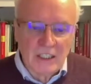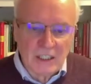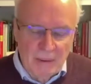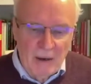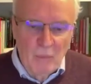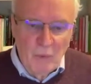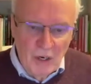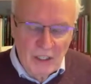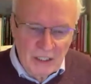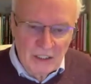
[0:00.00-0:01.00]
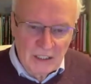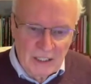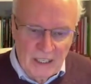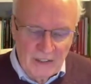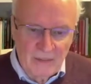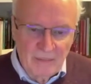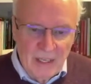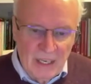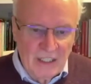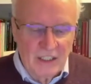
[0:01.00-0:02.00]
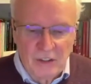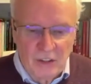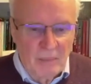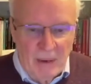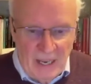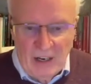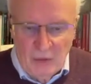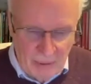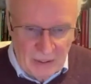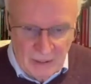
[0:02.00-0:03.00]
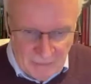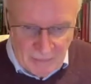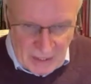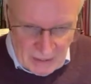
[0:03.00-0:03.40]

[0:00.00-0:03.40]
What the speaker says: it's about working together, and it's not about helping